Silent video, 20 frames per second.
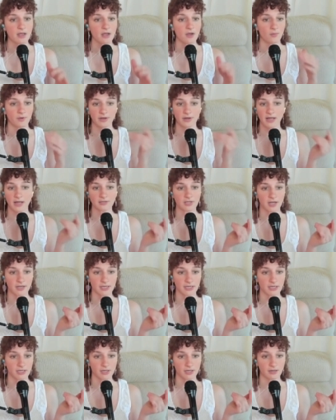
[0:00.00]
We're not
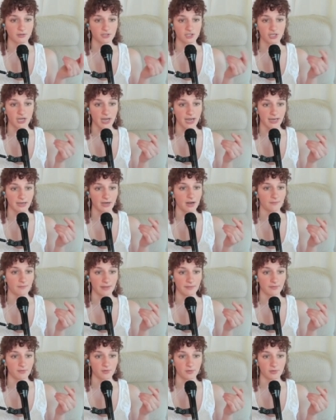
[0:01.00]
talking shade on
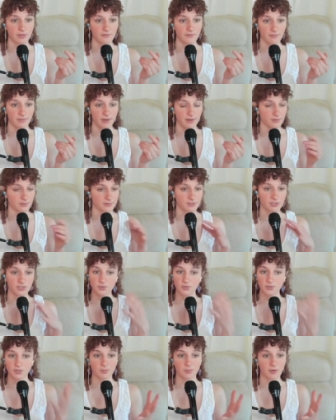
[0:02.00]
people who live in bubbles.
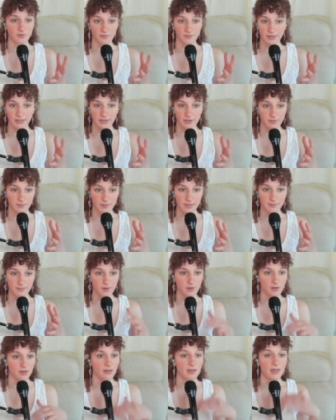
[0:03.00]
Twos are perfectly good
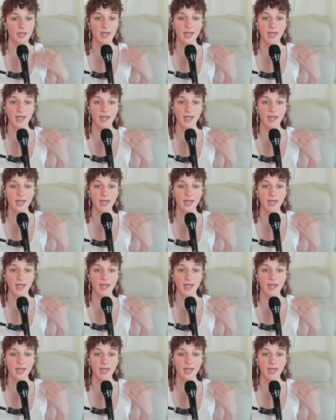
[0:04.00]
people.